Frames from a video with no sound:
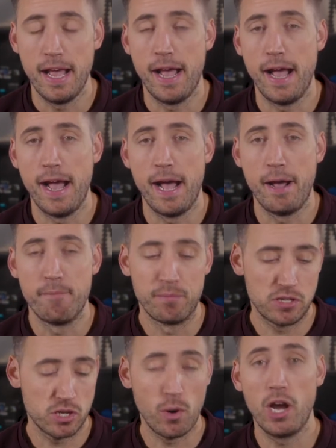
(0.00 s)

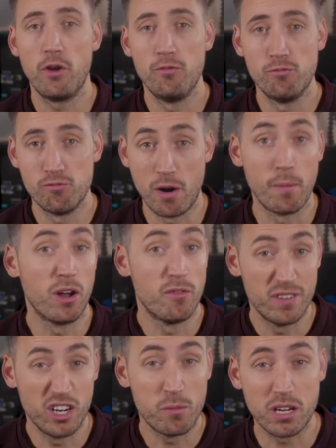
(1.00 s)
So I run my own
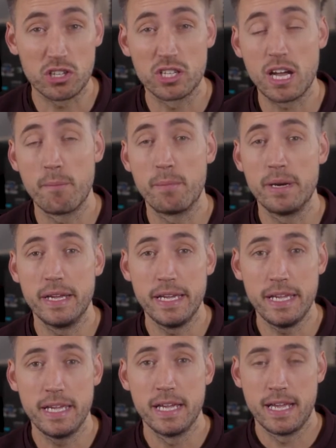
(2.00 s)
video production
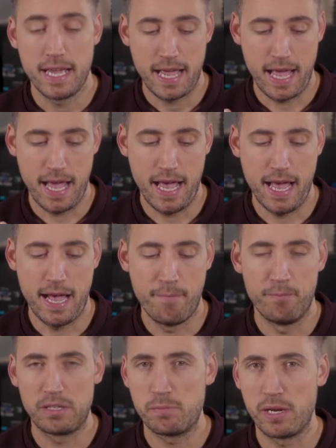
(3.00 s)
company,
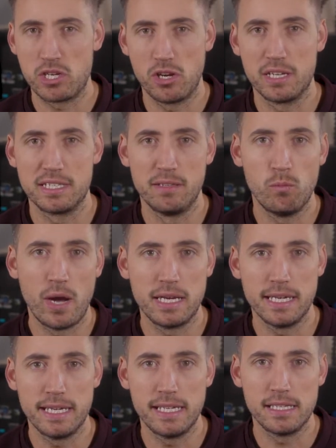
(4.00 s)
specializing in
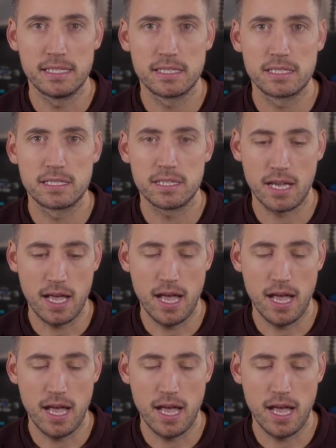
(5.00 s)
weddings,